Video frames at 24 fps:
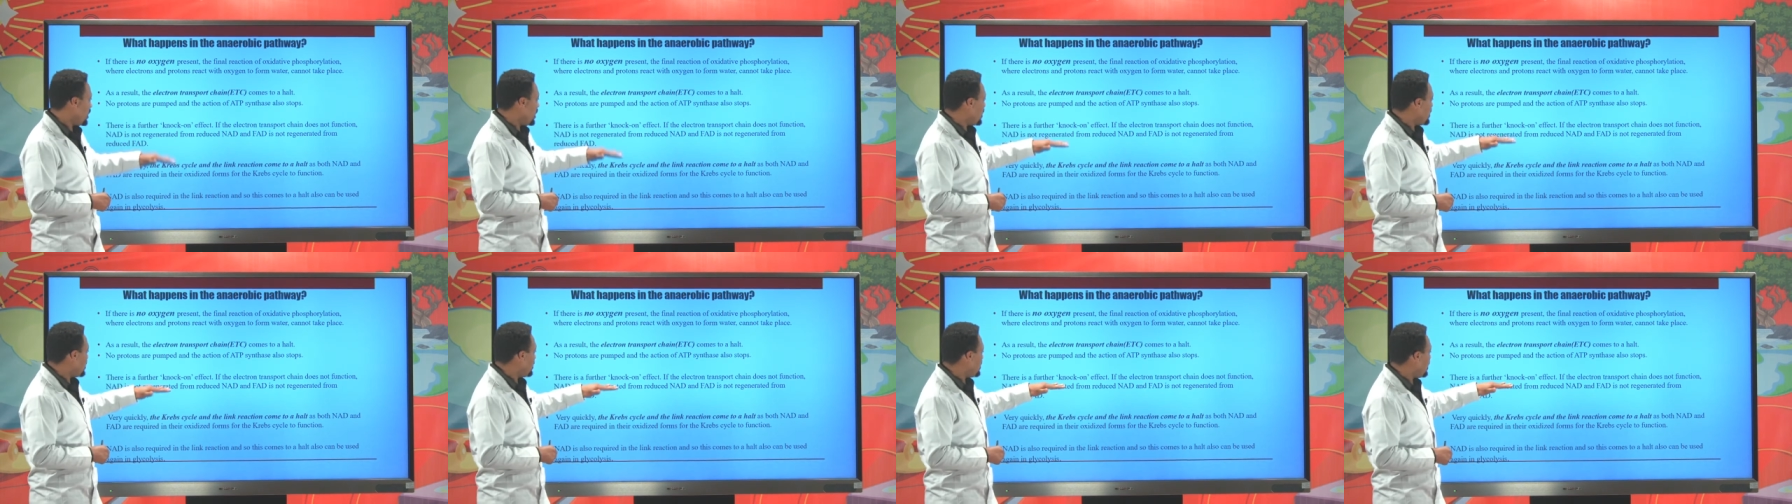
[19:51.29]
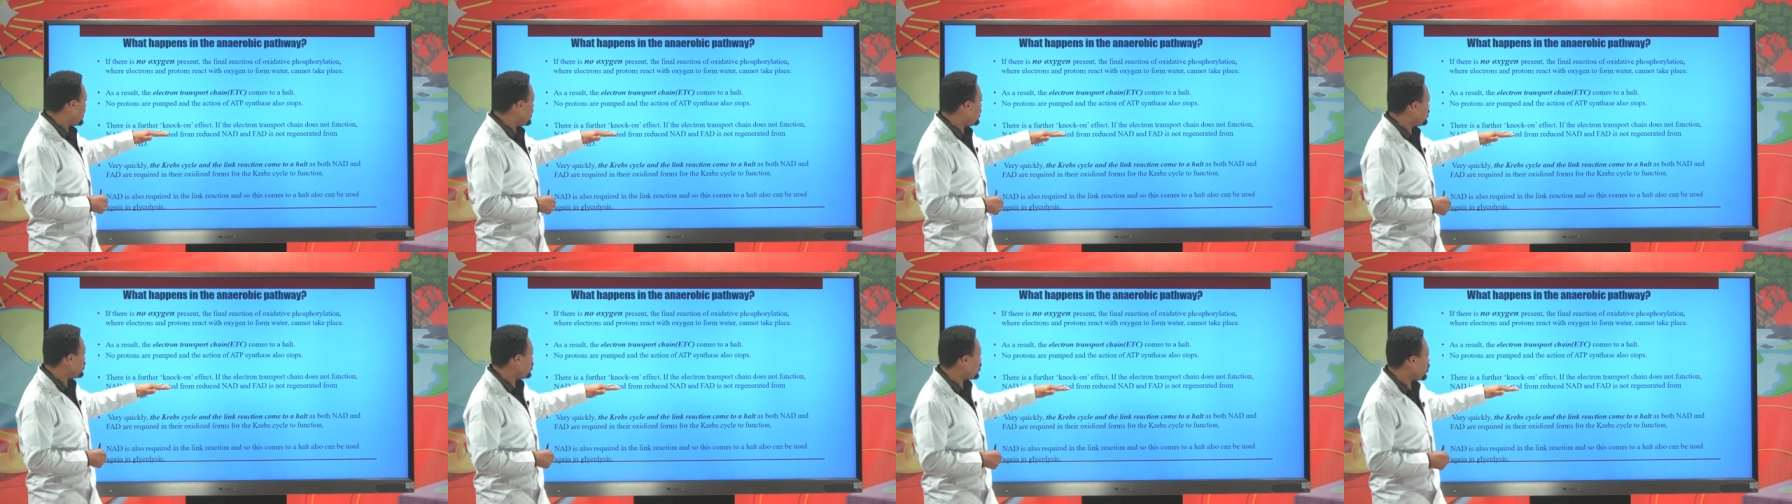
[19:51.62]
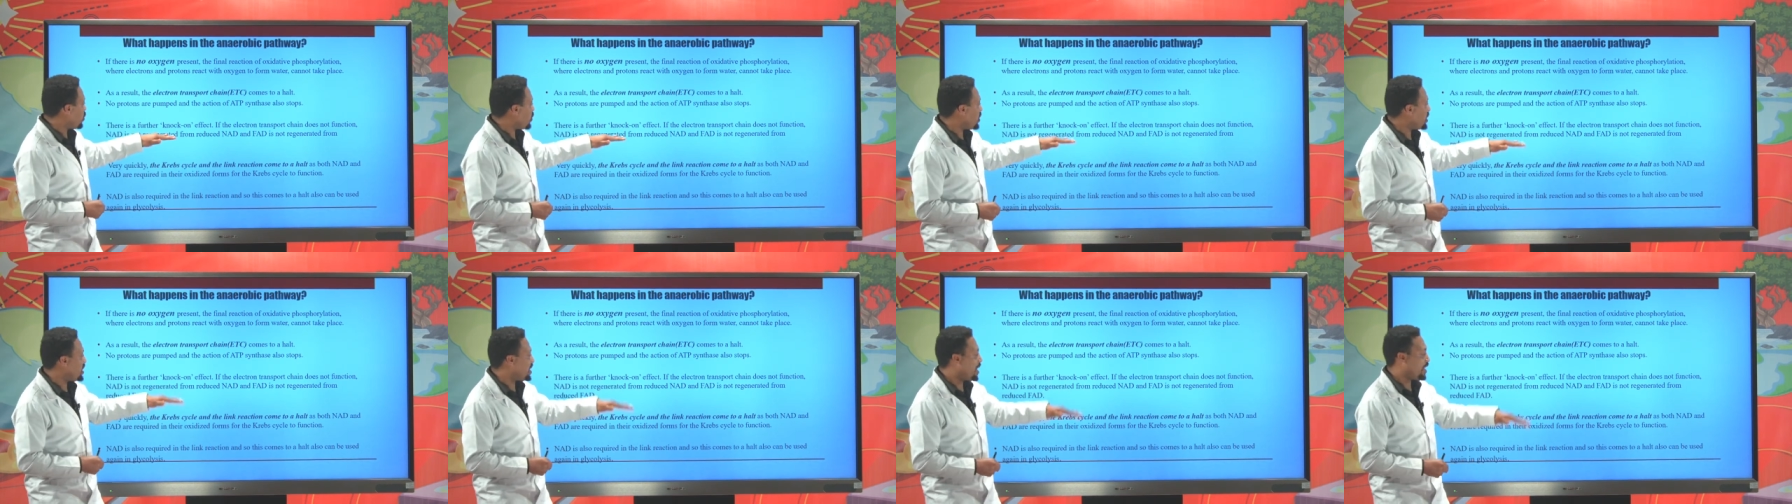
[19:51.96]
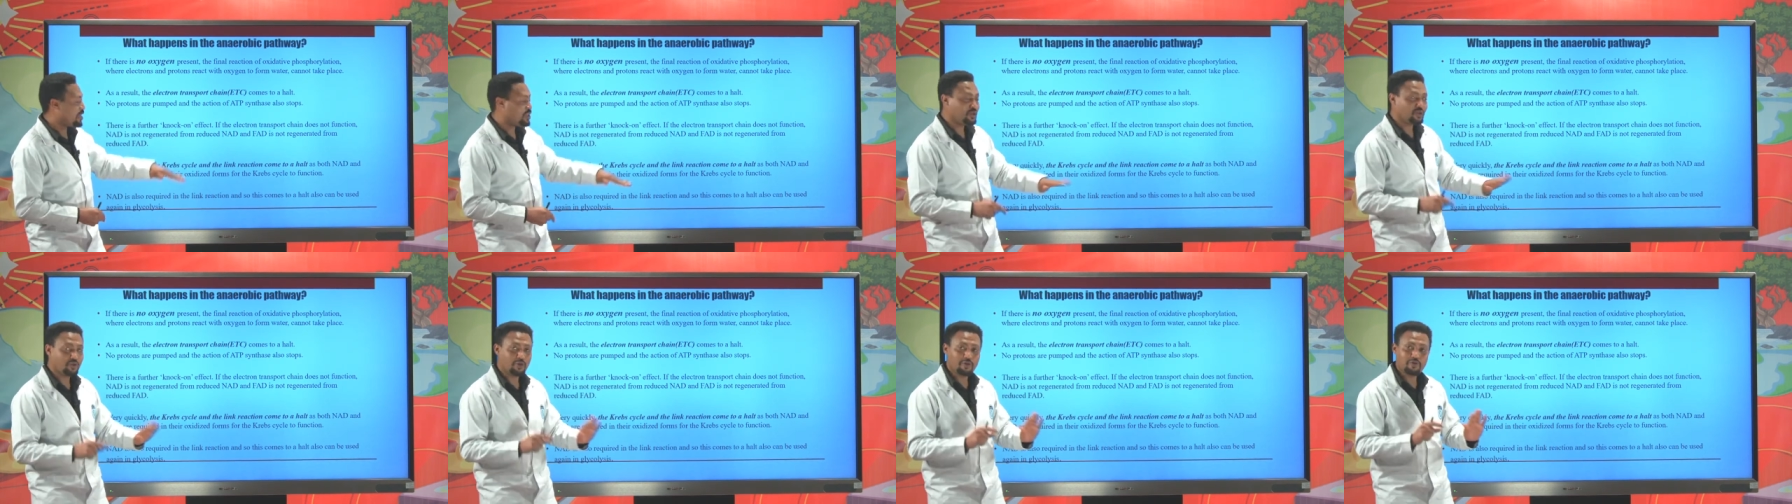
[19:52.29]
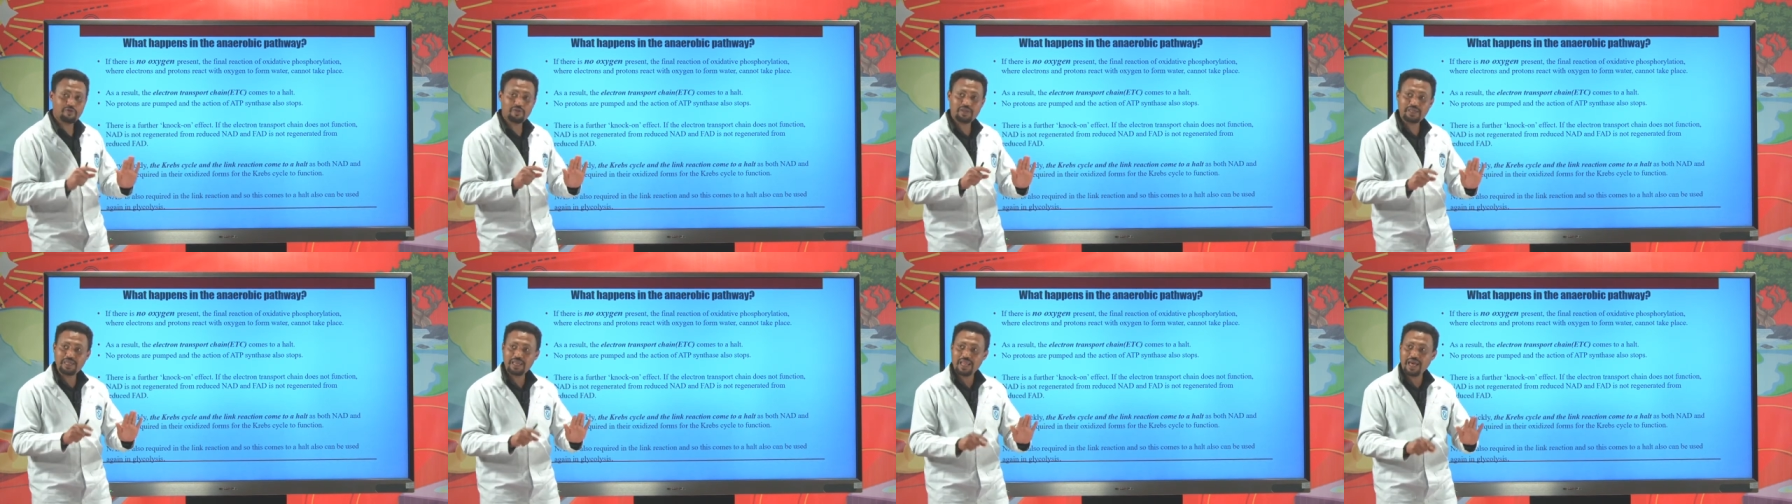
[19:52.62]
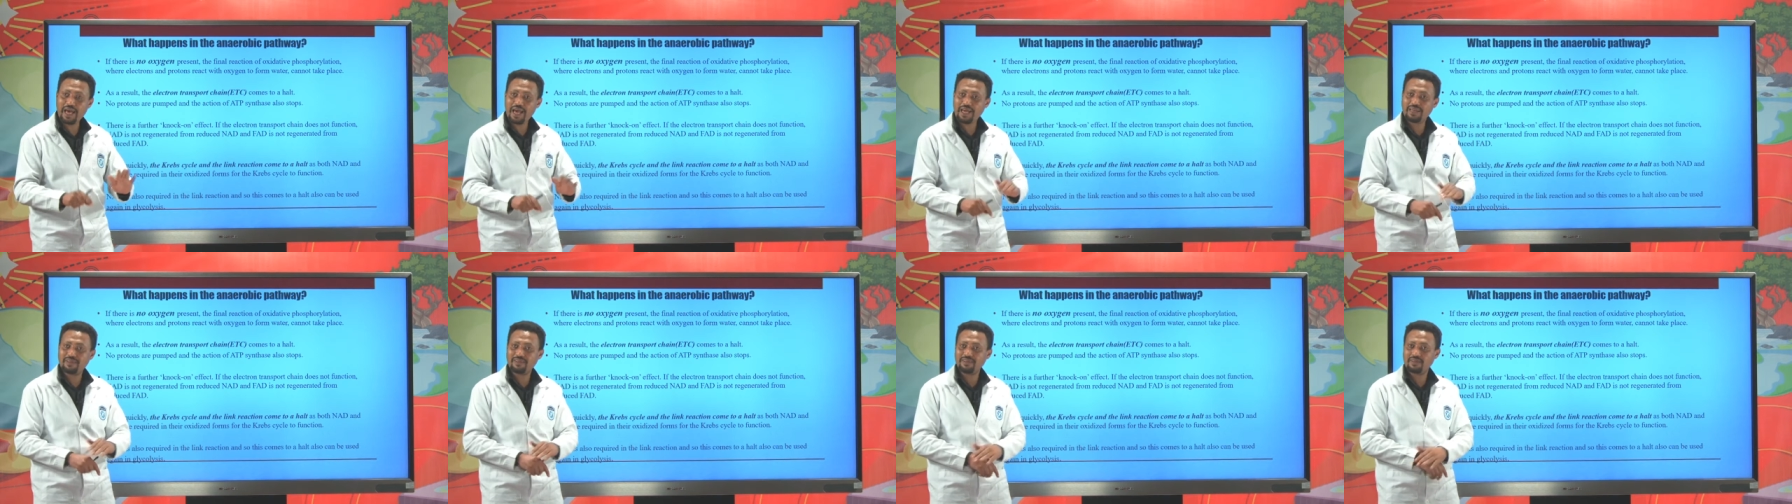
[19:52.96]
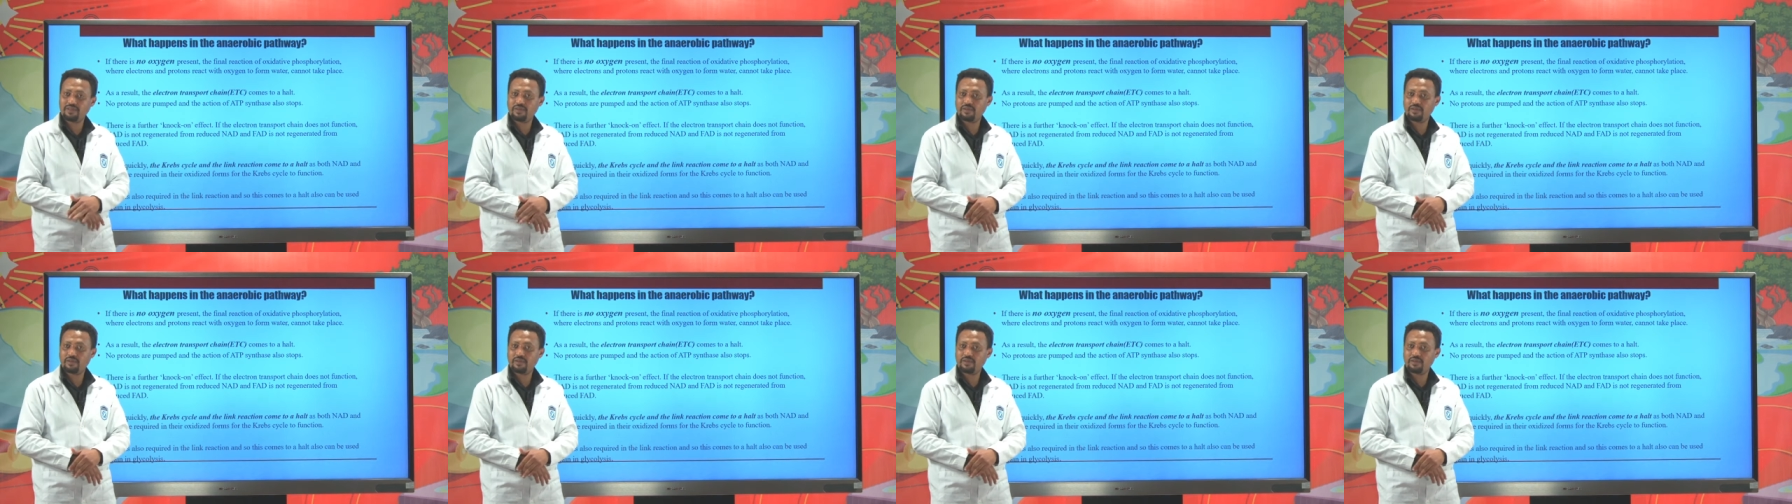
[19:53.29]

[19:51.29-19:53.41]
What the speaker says: There is no reduction of NAD